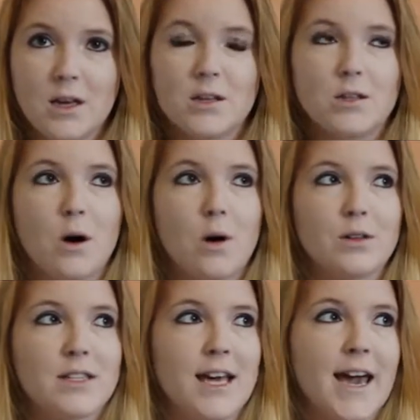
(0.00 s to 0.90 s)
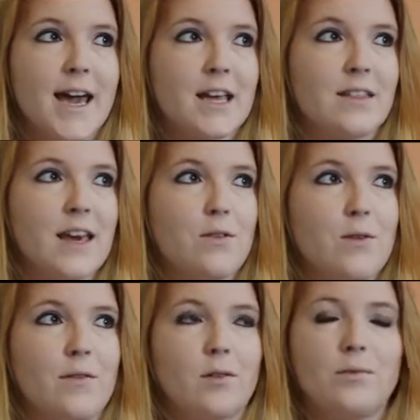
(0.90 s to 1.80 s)
So say they
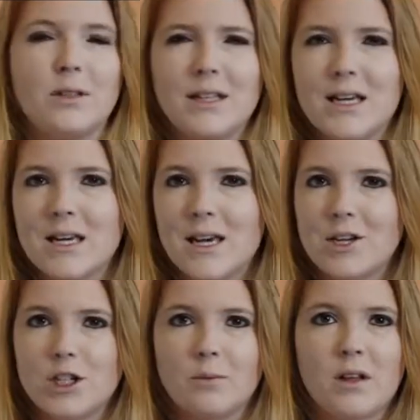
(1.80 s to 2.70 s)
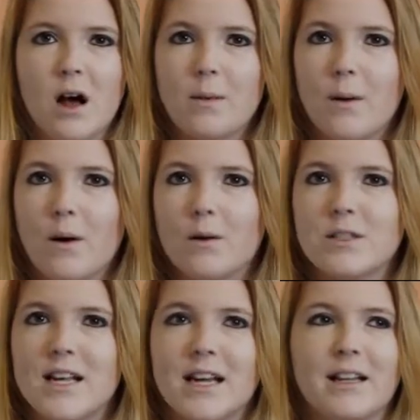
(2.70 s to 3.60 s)
have a really engaging blog
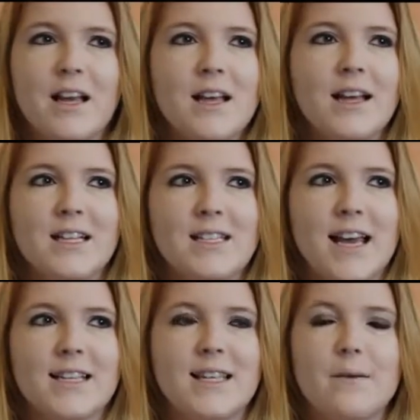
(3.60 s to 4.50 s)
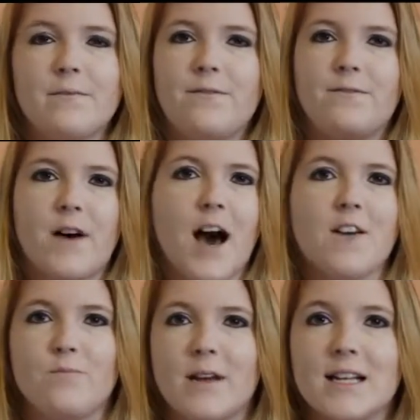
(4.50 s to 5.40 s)
post and it takes them
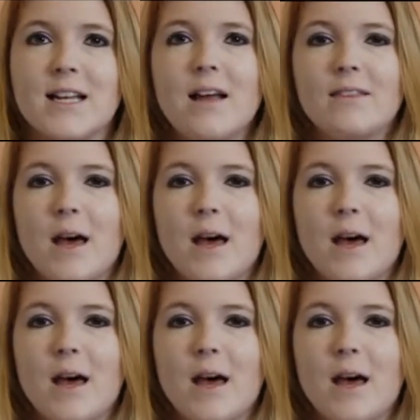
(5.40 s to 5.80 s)
5 minutes.